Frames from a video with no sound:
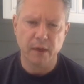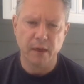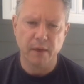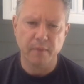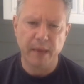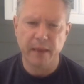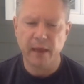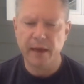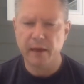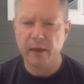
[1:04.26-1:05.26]

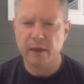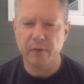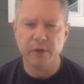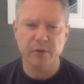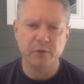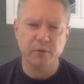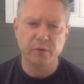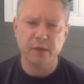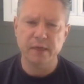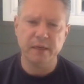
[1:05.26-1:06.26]
mainline it like we do
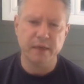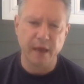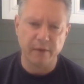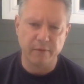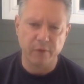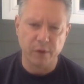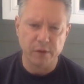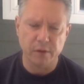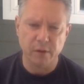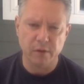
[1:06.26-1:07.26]
the D10, for
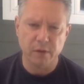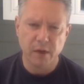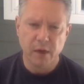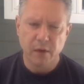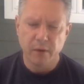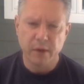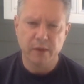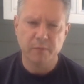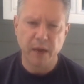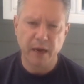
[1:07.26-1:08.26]
instance. We
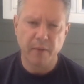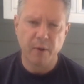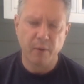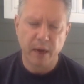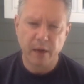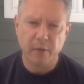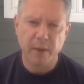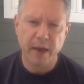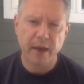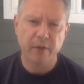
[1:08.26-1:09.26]
spike up our regular
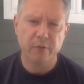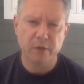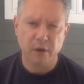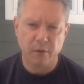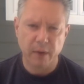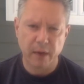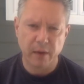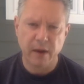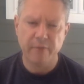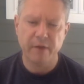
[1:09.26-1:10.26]
bag, we start a
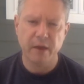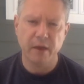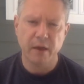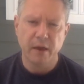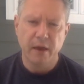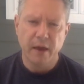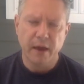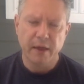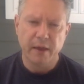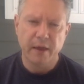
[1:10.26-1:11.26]
regular IV,
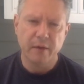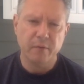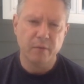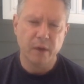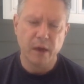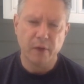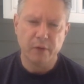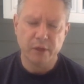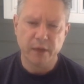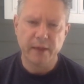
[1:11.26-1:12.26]
and then we
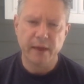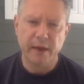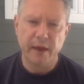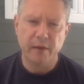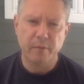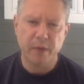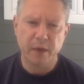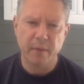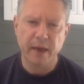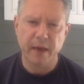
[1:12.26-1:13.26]
shut that down and
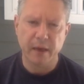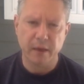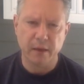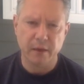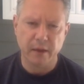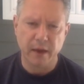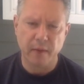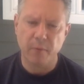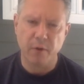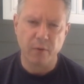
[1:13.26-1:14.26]
piggyback in the
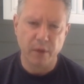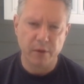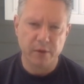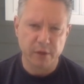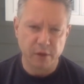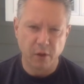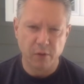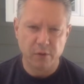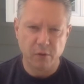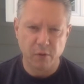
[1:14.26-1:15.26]
Keppra. Whether it's
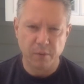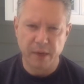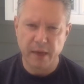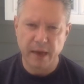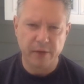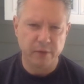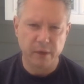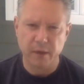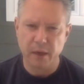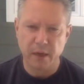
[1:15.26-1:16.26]
adult or
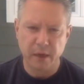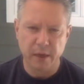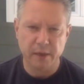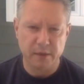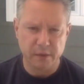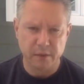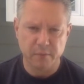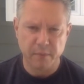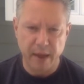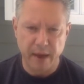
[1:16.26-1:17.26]
pediatric, it doesn't
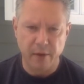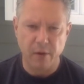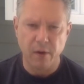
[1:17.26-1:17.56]
matter.